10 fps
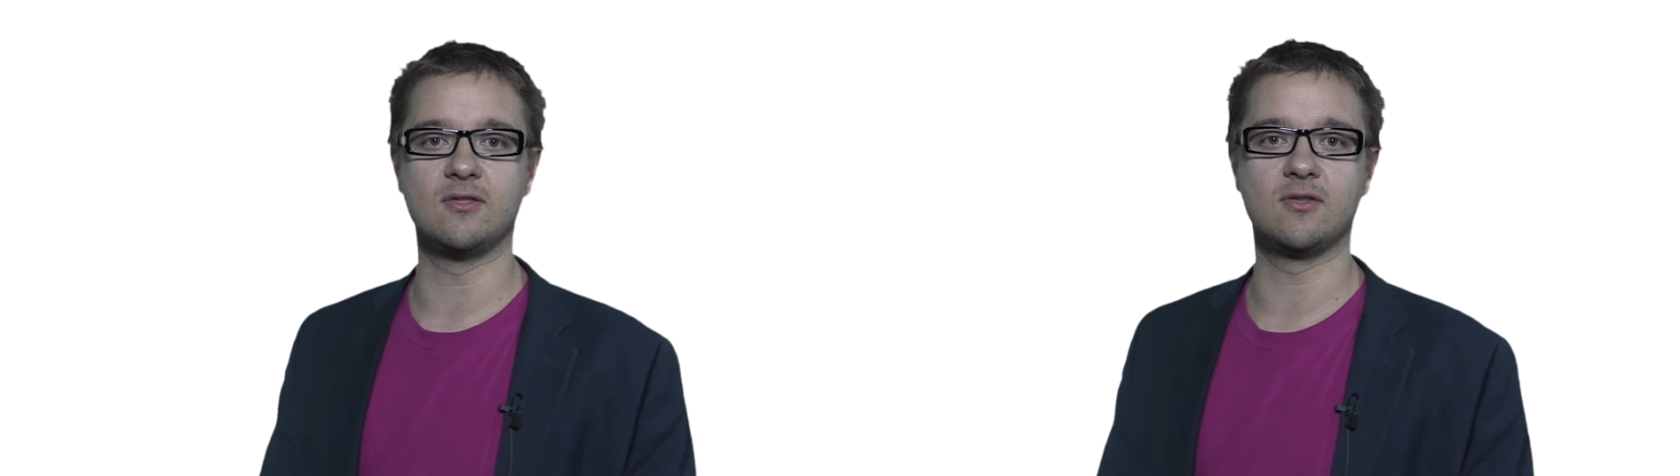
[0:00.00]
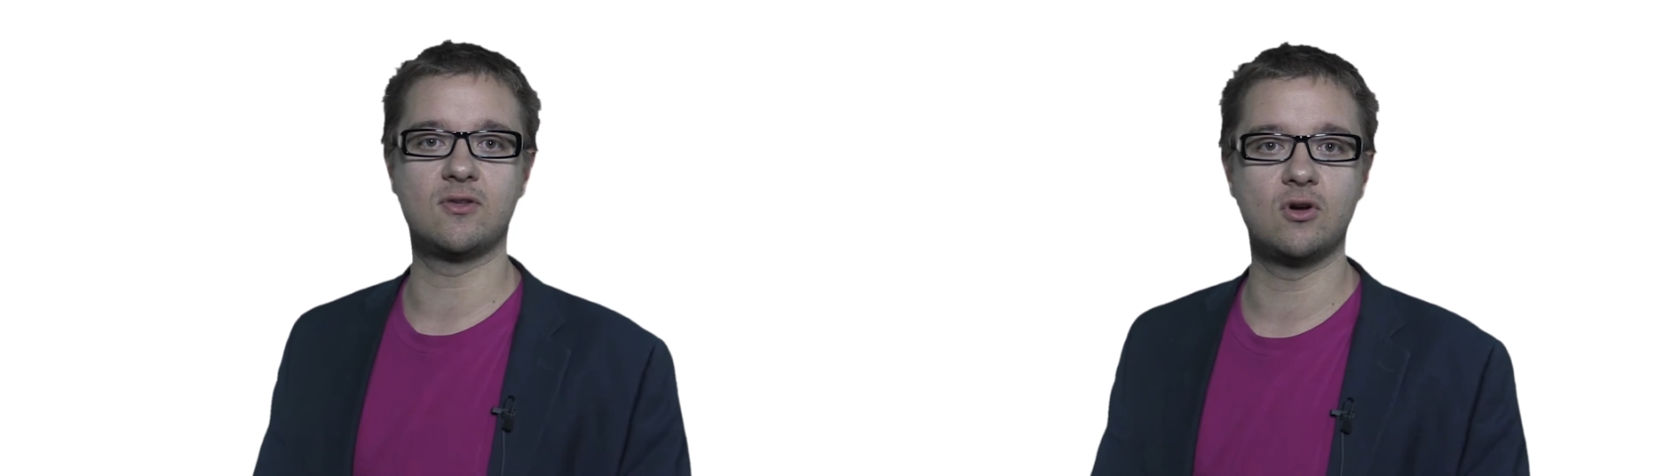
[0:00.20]

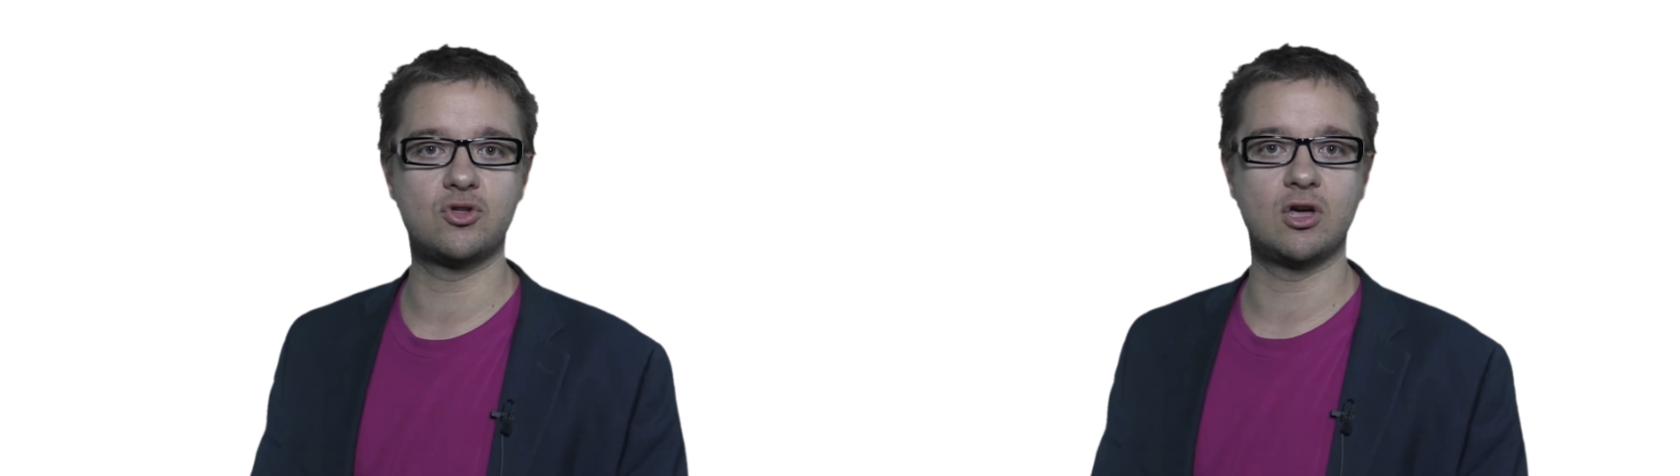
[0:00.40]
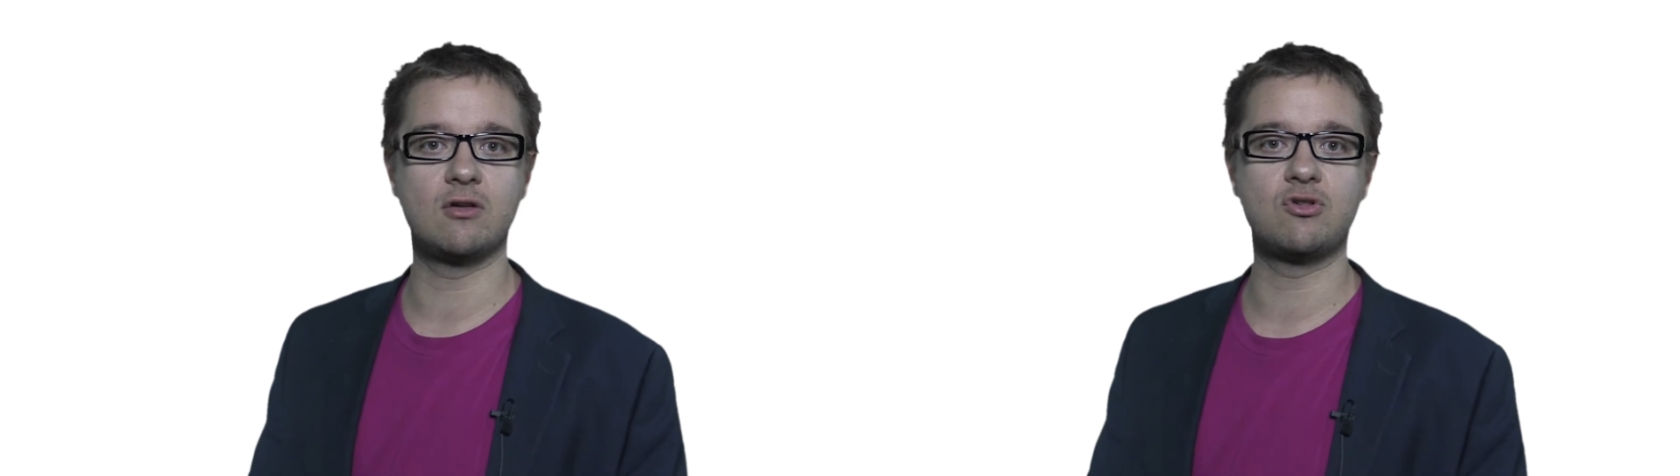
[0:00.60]
and the
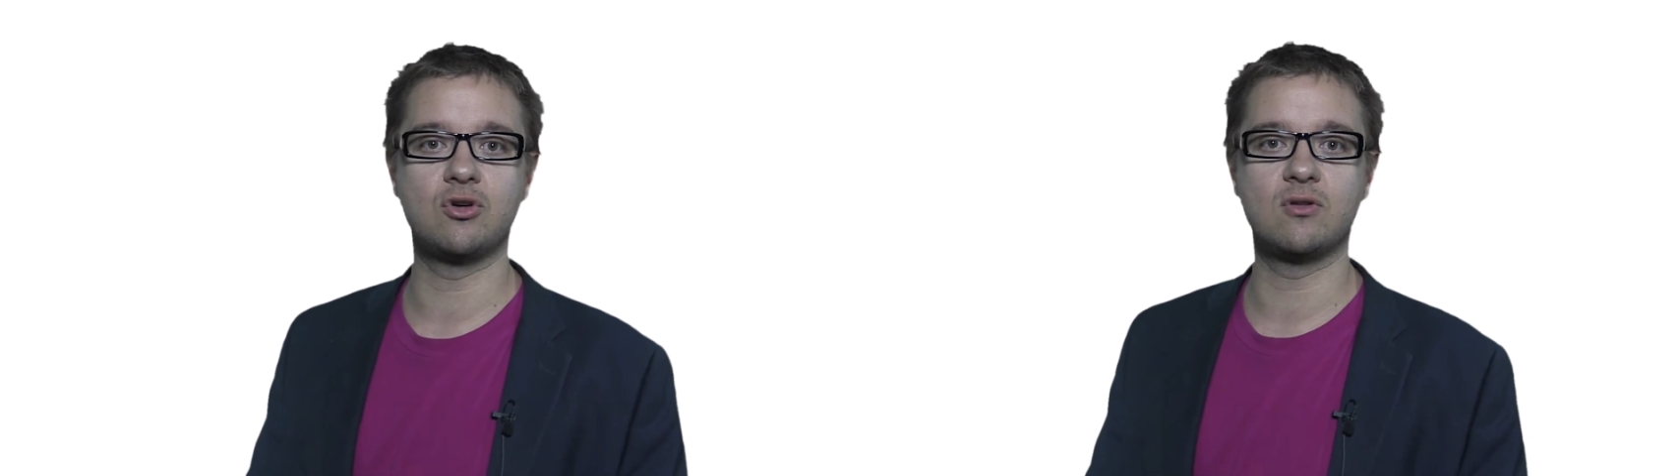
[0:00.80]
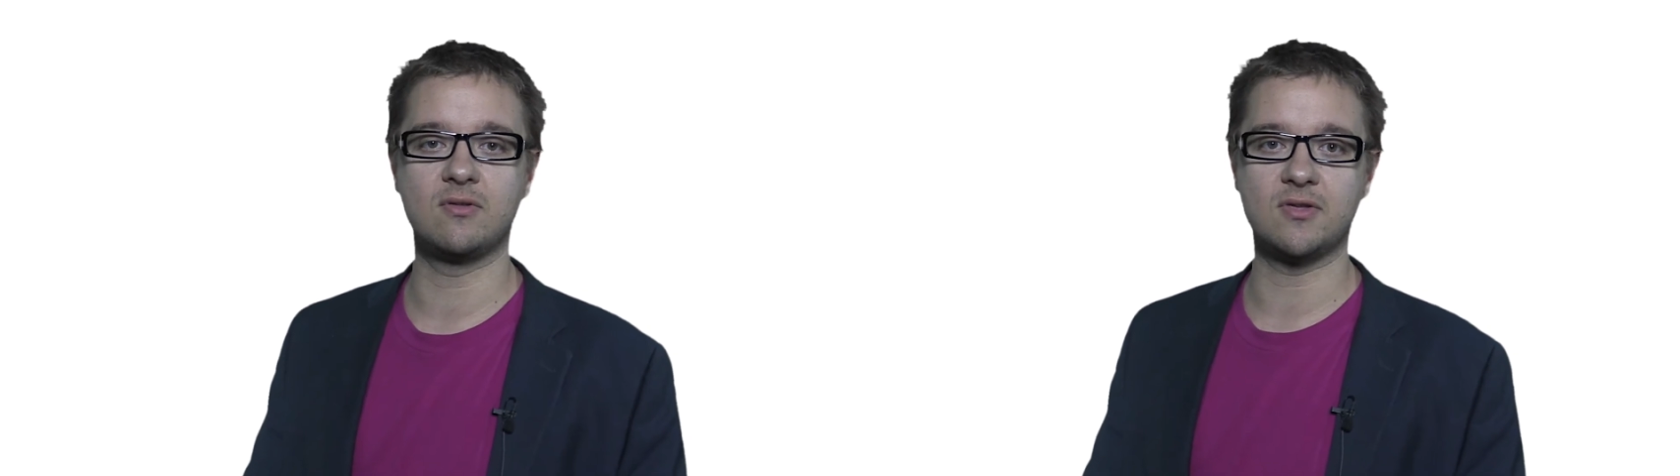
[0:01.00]
search
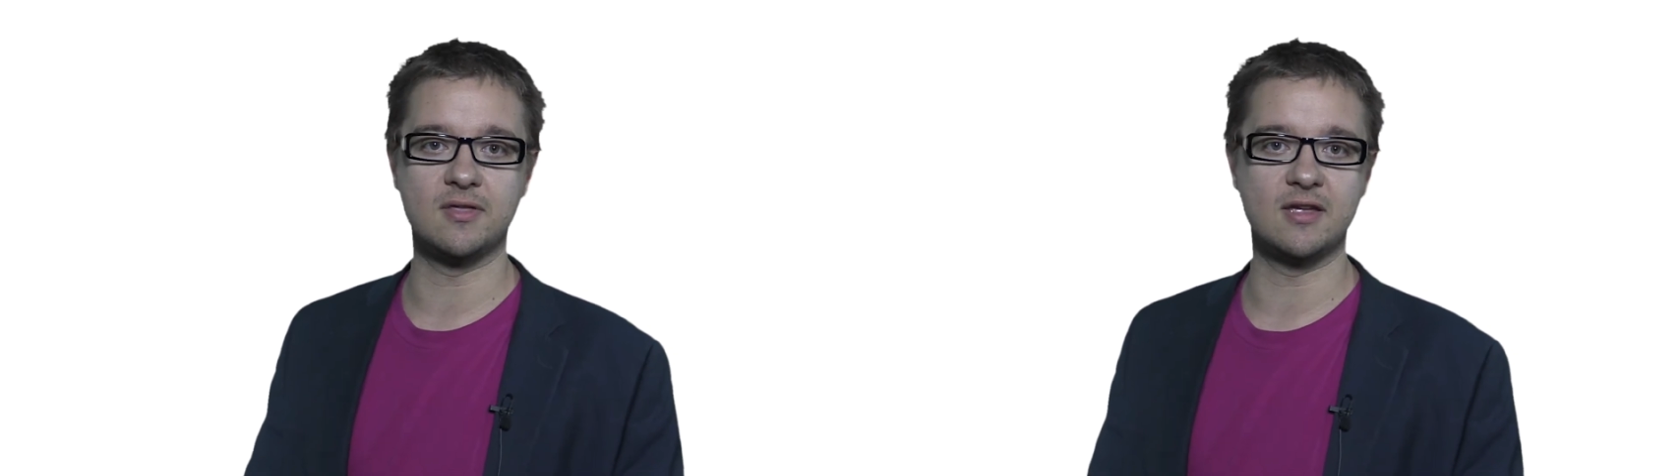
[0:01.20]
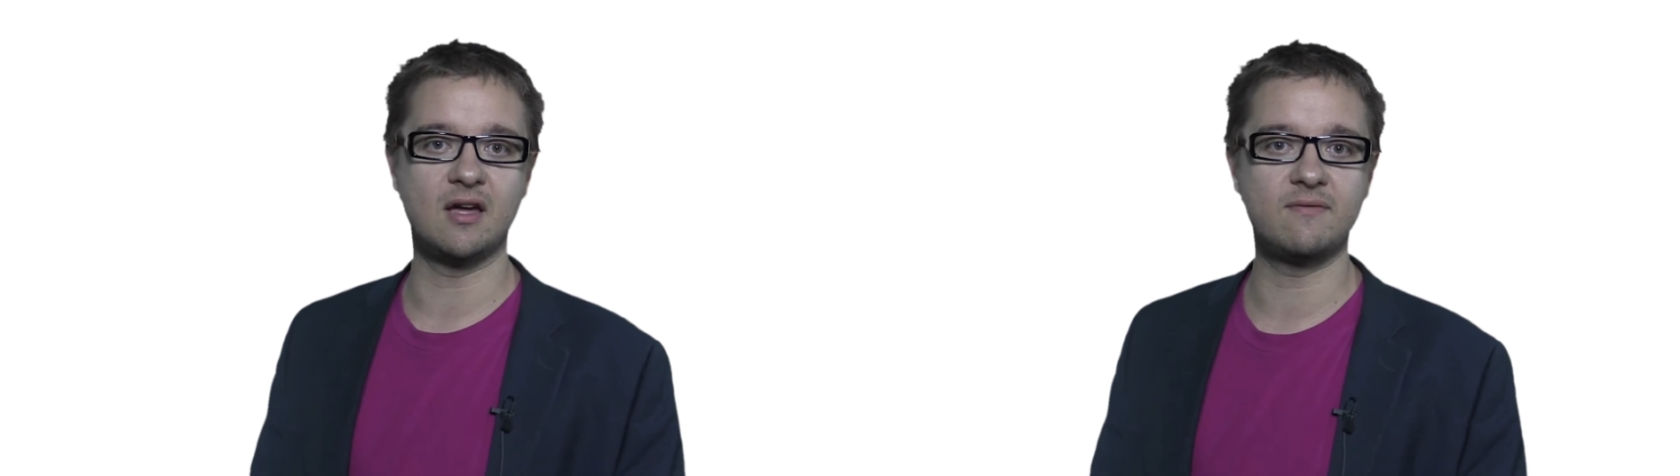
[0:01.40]
engines
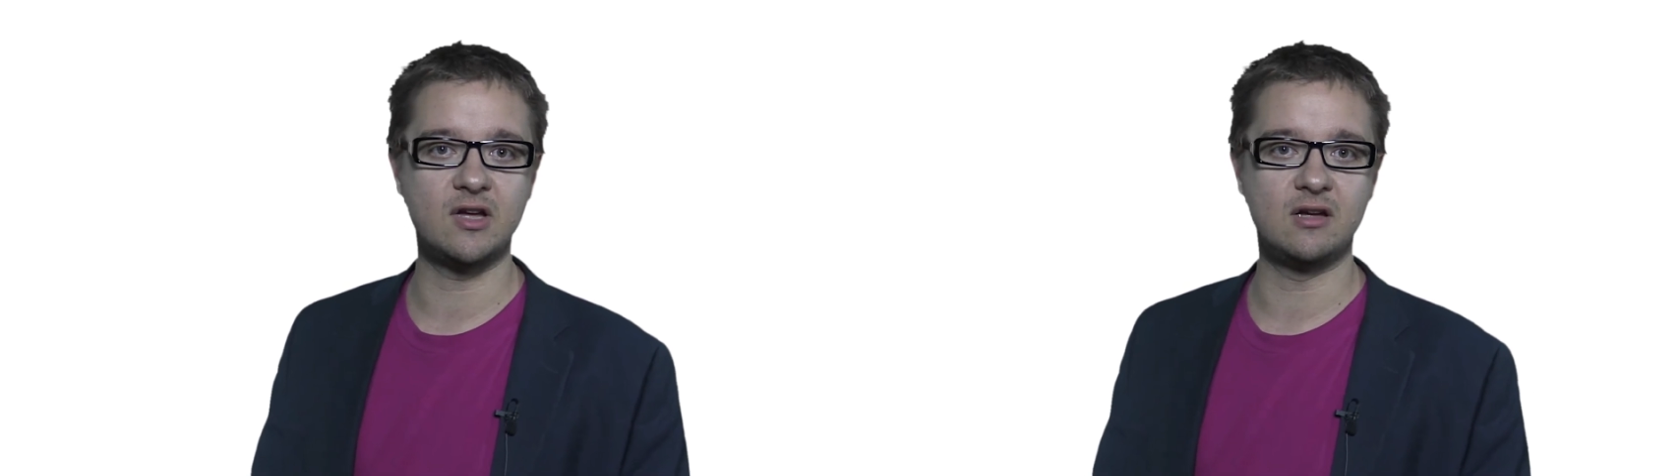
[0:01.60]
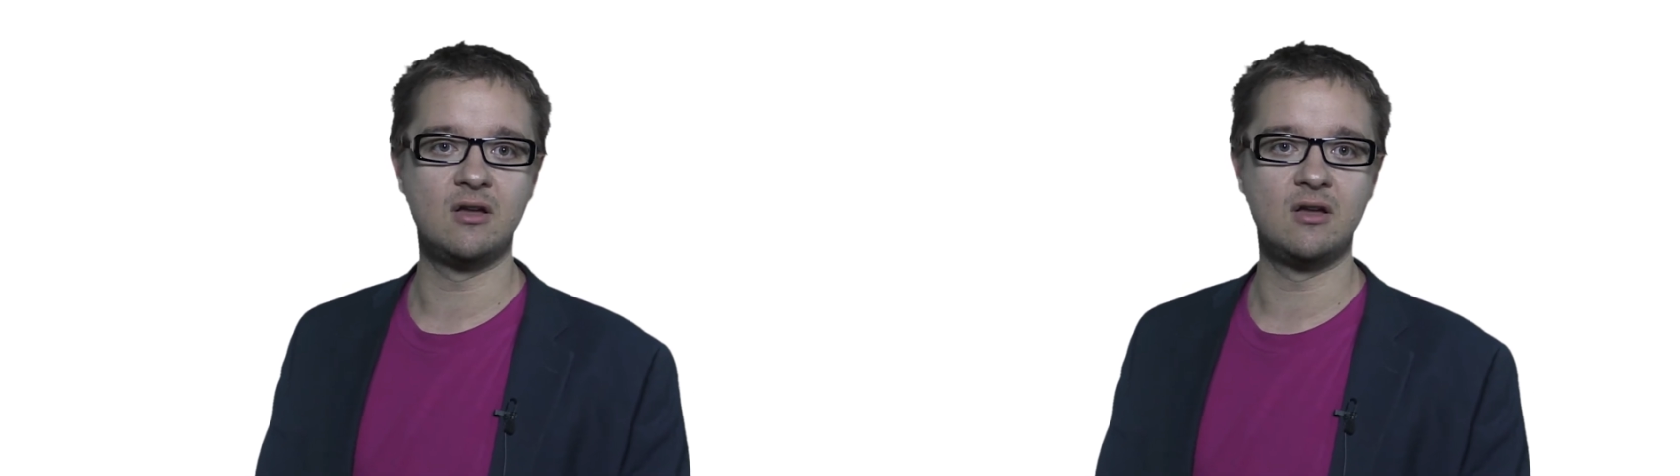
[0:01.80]
and the other